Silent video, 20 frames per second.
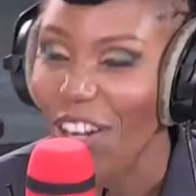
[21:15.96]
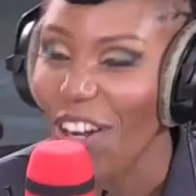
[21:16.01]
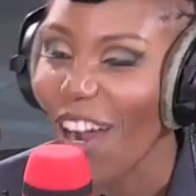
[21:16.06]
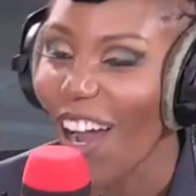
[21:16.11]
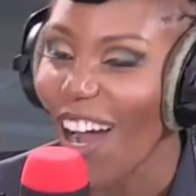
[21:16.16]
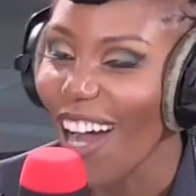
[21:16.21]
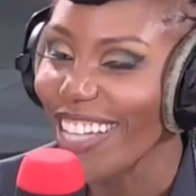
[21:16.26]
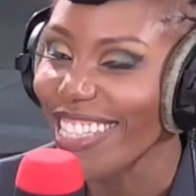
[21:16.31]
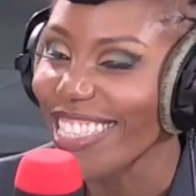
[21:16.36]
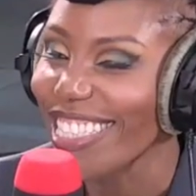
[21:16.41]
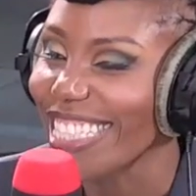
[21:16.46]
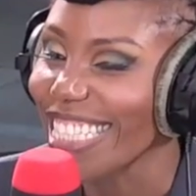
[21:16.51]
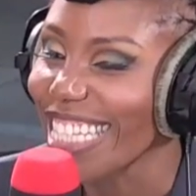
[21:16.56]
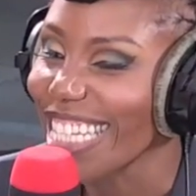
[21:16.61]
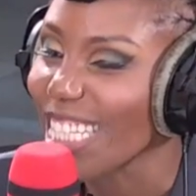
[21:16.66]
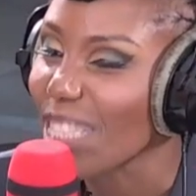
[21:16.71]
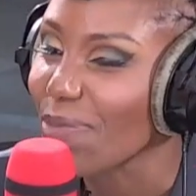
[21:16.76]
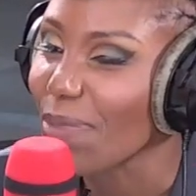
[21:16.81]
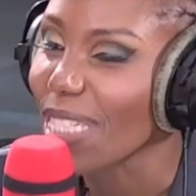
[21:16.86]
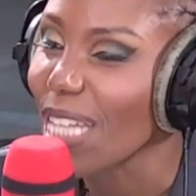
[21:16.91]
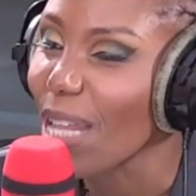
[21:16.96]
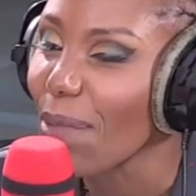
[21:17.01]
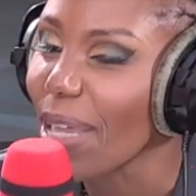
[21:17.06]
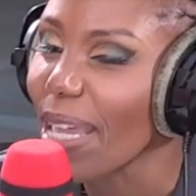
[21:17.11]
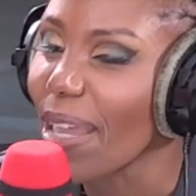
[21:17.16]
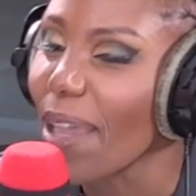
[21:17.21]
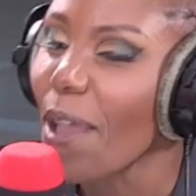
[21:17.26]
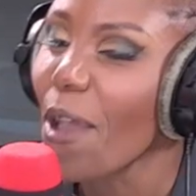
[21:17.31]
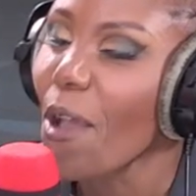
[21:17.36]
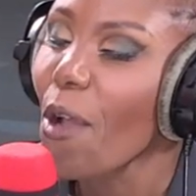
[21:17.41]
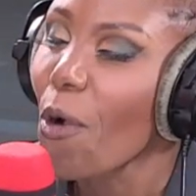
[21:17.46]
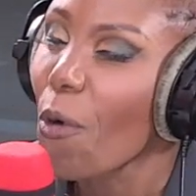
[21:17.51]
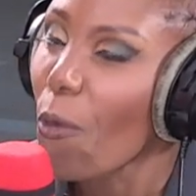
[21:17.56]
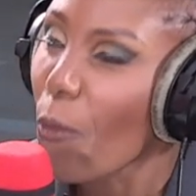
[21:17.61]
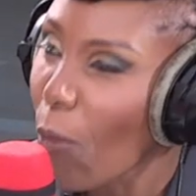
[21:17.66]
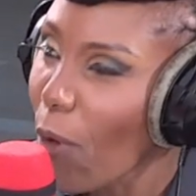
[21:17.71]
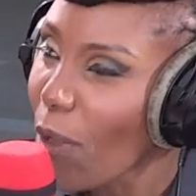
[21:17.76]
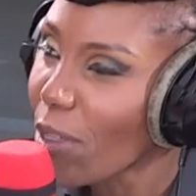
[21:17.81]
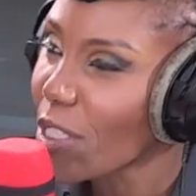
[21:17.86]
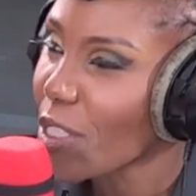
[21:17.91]
hot seats. But tell me,
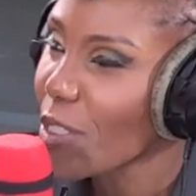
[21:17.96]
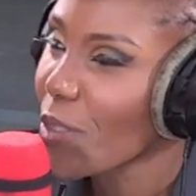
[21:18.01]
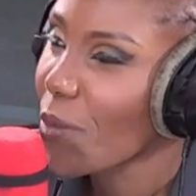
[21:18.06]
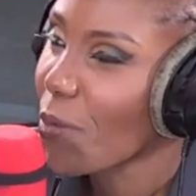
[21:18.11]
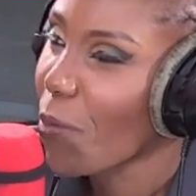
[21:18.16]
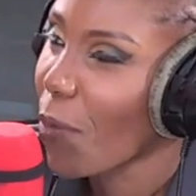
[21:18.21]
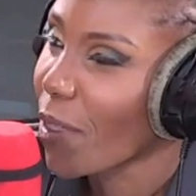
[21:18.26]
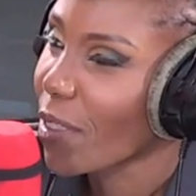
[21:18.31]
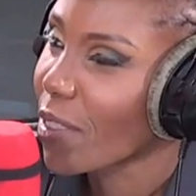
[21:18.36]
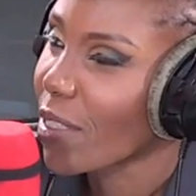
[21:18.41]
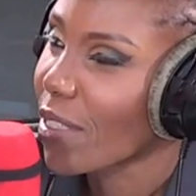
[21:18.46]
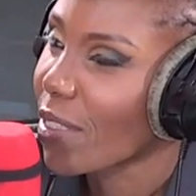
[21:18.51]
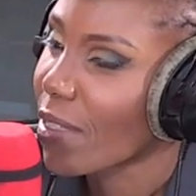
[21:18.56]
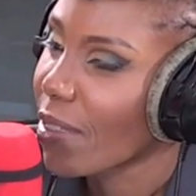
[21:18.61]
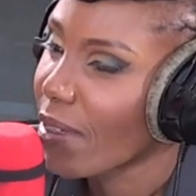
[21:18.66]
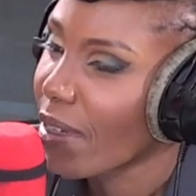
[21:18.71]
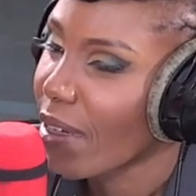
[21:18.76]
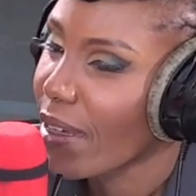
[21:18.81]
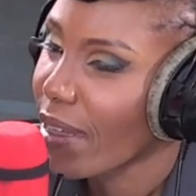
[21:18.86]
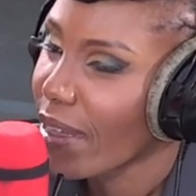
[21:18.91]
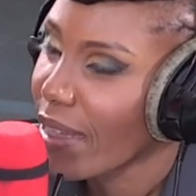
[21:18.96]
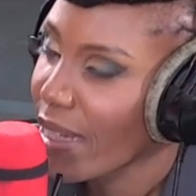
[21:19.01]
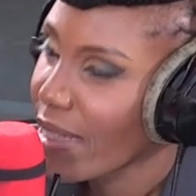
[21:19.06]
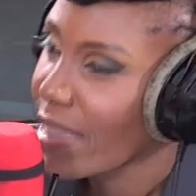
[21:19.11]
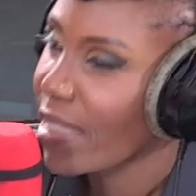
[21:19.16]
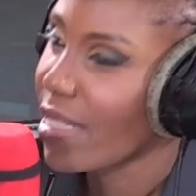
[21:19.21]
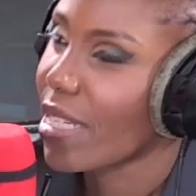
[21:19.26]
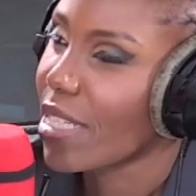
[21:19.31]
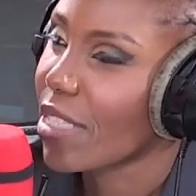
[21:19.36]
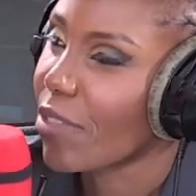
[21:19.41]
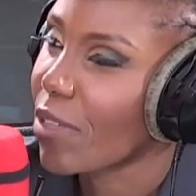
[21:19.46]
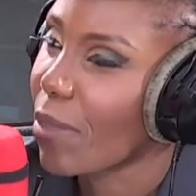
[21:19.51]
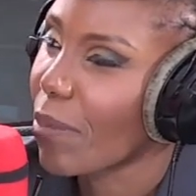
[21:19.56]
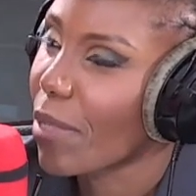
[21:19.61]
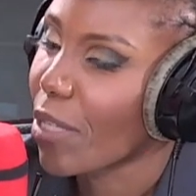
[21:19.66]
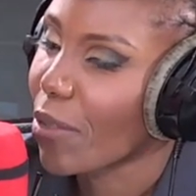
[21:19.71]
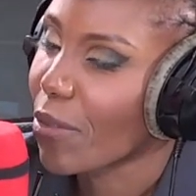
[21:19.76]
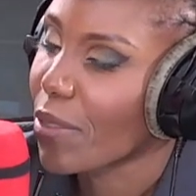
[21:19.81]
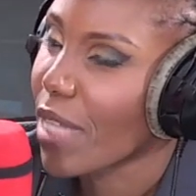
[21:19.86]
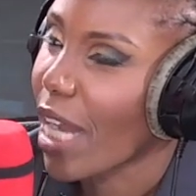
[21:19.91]
what do you want listeners of
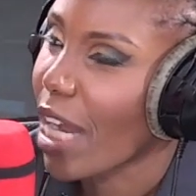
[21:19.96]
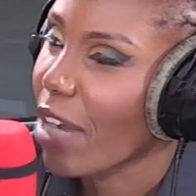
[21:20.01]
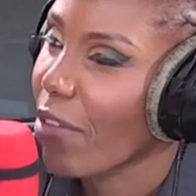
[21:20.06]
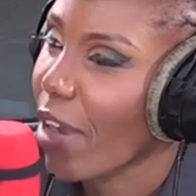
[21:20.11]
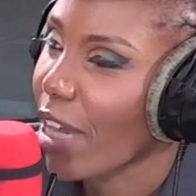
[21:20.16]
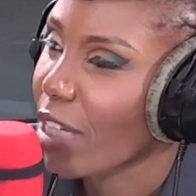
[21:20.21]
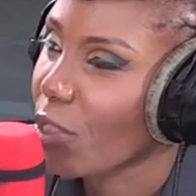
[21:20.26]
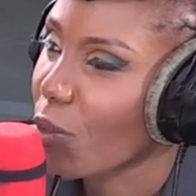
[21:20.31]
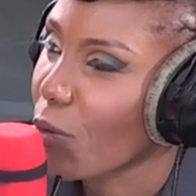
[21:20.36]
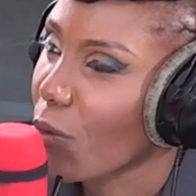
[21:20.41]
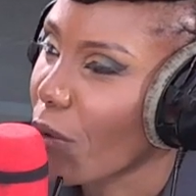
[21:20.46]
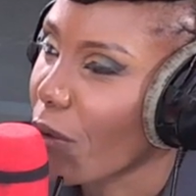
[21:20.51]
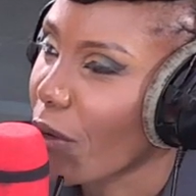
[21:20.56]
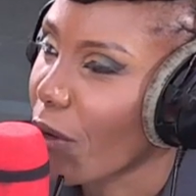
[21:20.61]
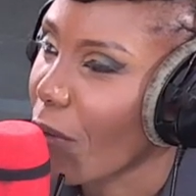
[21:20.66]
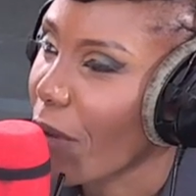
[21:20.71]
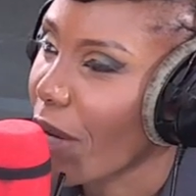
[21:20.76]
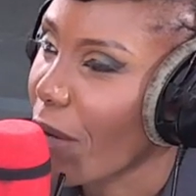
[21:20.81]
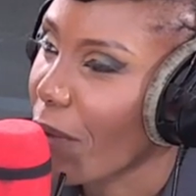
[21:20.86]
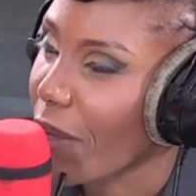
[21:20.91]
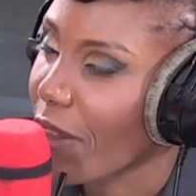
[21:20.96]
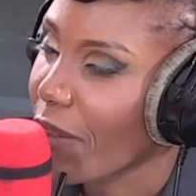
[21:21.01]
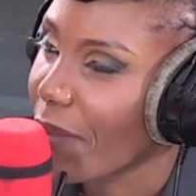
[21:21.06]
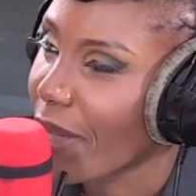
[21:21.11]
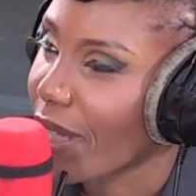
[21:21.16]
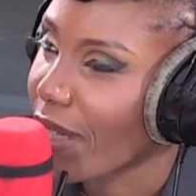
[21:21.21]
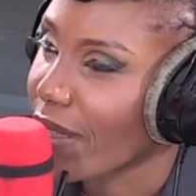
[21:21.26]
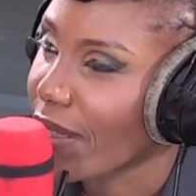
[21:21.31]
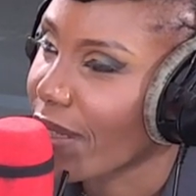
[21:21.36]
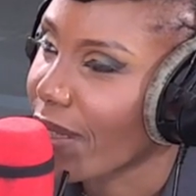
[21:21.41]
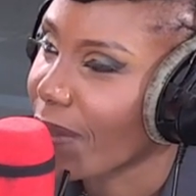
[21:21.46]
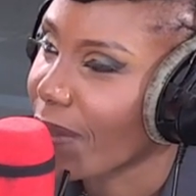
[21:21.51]
Double O Direct to walk away with, Melissa?